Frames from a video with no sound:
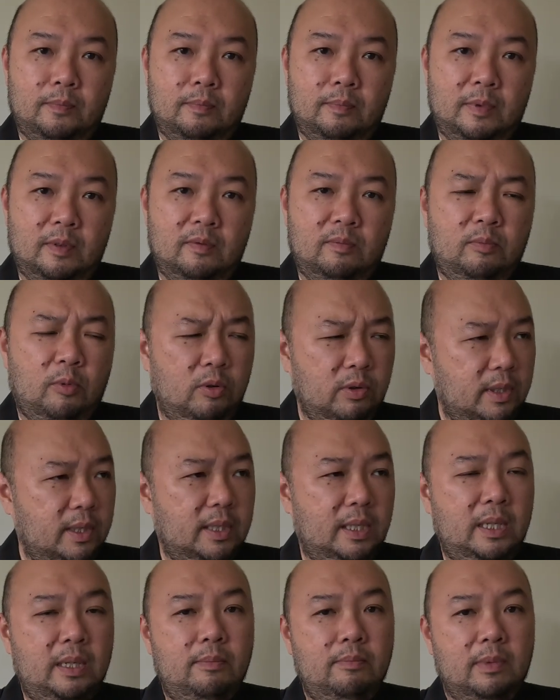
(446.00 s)

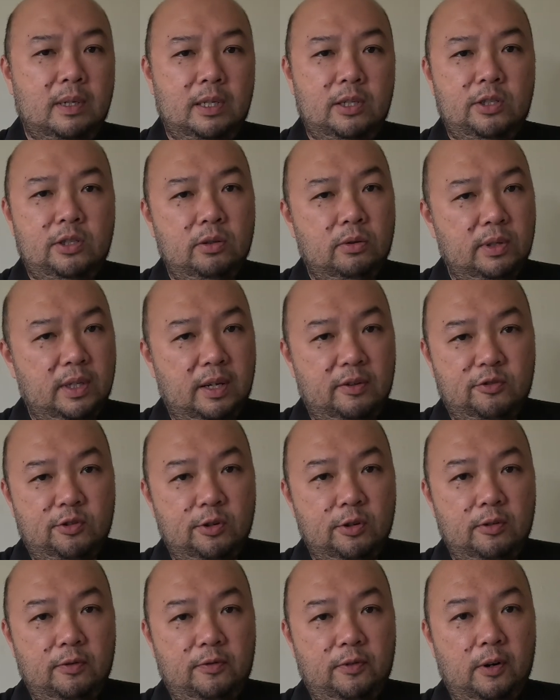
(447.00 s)
mostly Malaysia only have
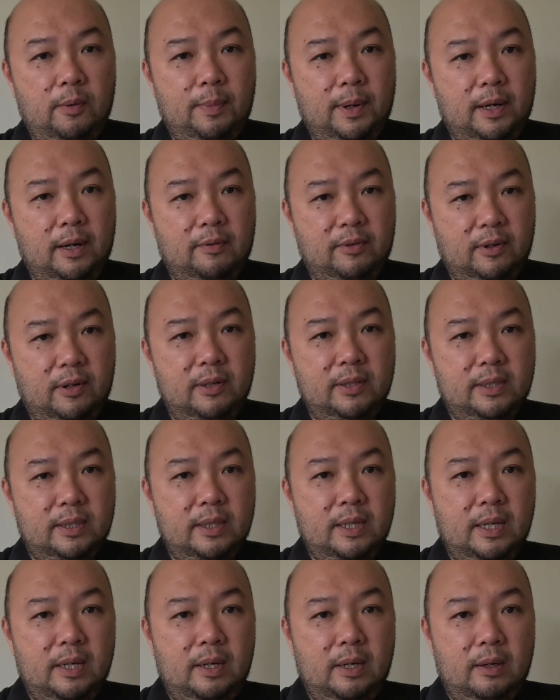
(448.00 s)
304, but of
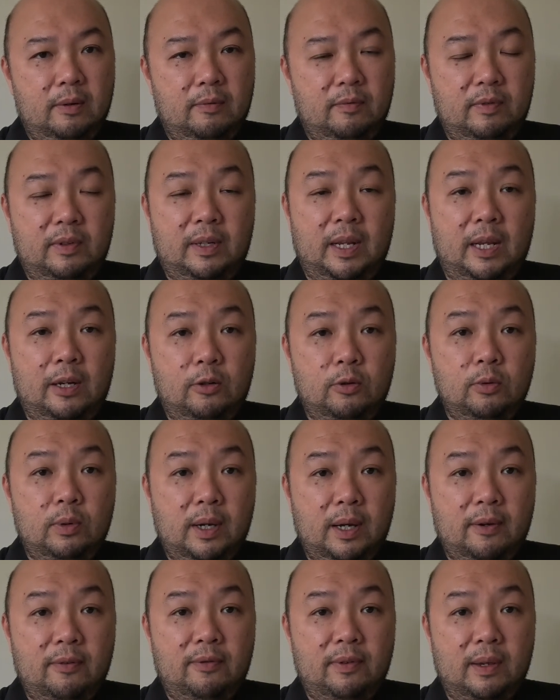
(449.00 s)
course they do
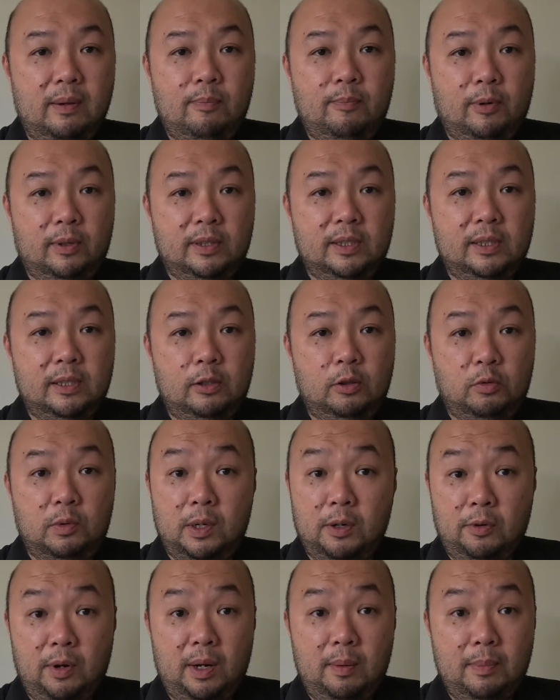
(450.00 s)
have imported
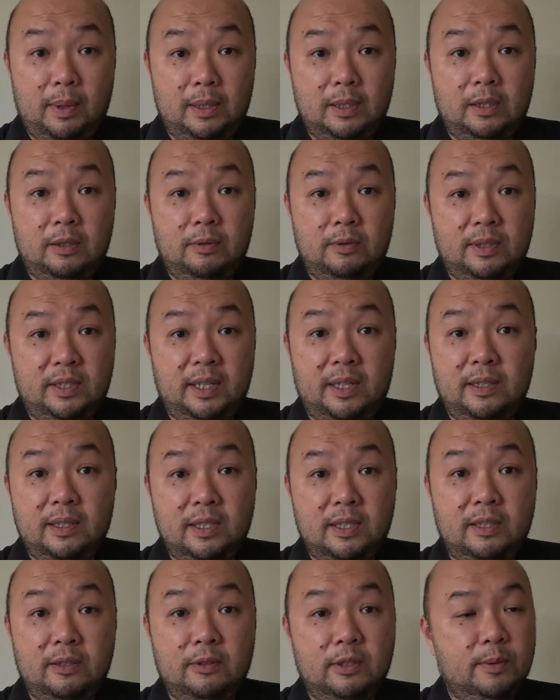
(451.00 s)
lower grade material
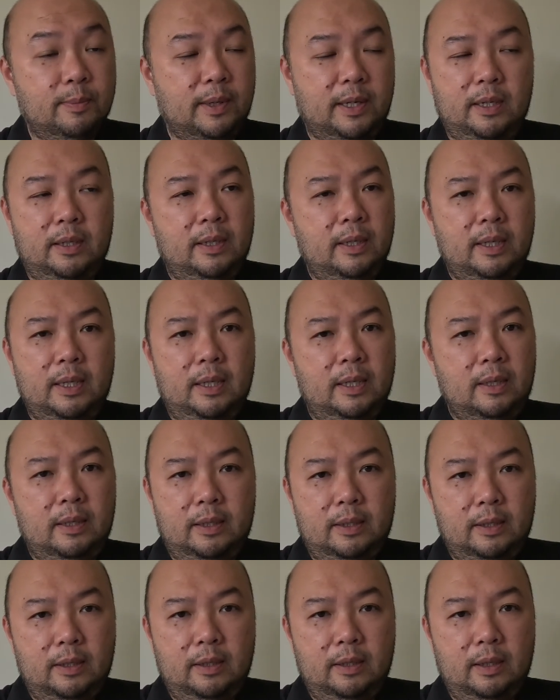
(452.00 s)
stainless steels, but
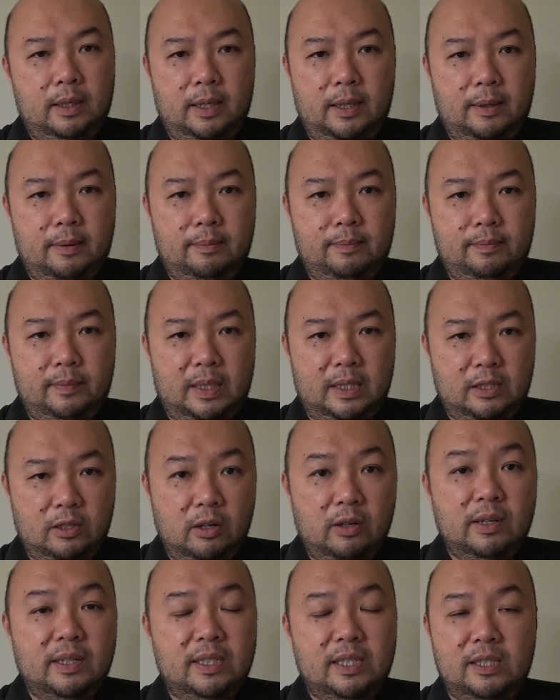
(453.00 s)
as
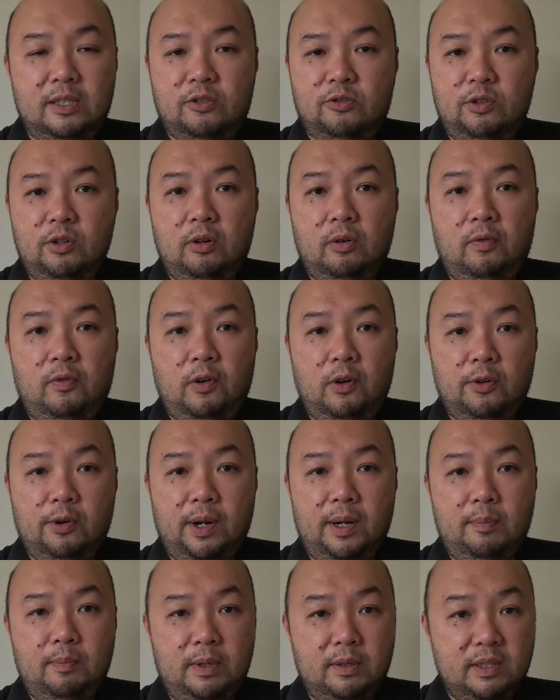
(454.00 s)
long as it's 304
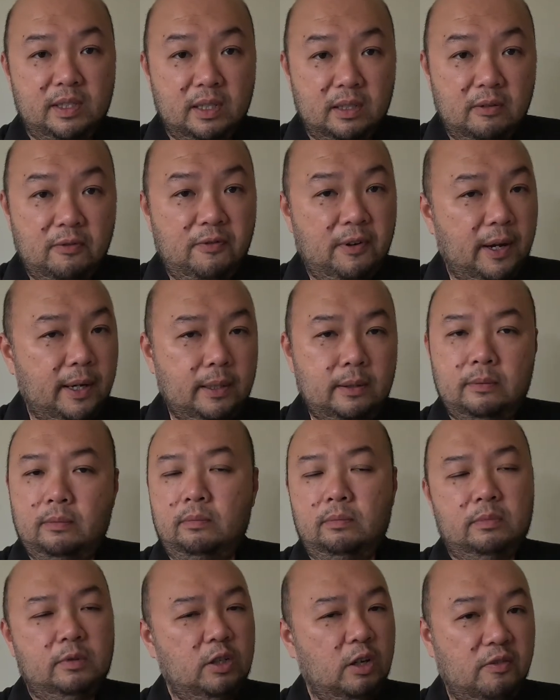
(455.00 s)
grade mill certified,
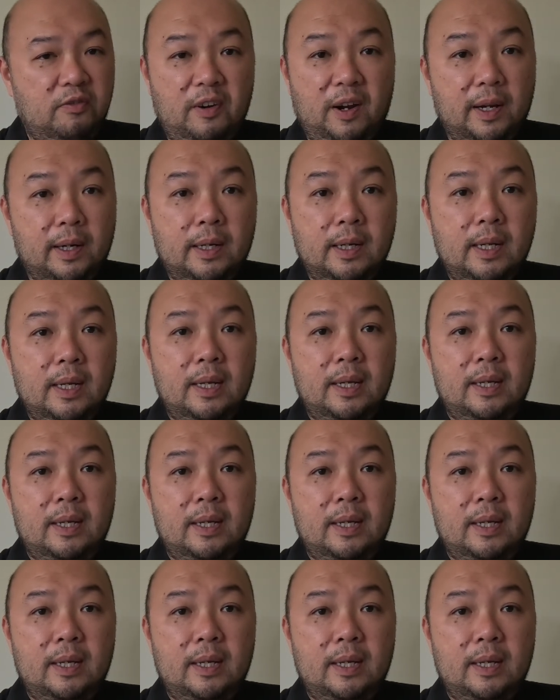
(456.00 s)
you're fine.